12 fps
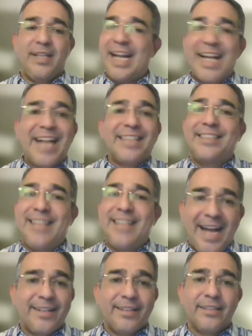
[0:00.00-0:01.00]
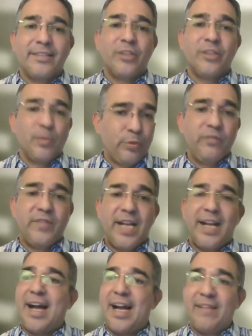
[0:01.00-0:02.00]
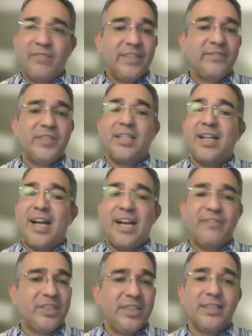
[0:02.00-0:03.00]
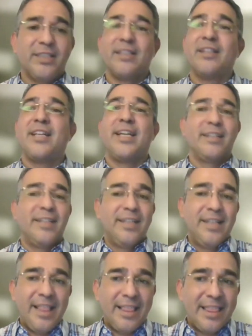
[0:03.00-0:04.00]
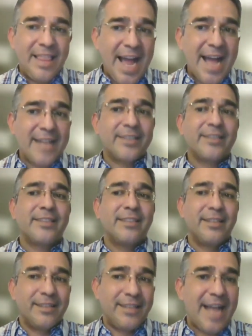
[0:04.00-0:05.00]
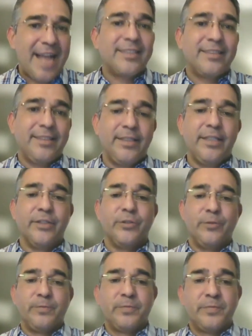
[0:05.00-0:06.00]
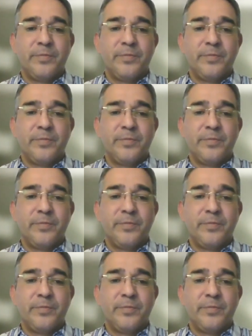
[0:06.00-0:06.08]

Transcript: And I got data to prove that. I've lived it. I've seen it. Like that's the deal.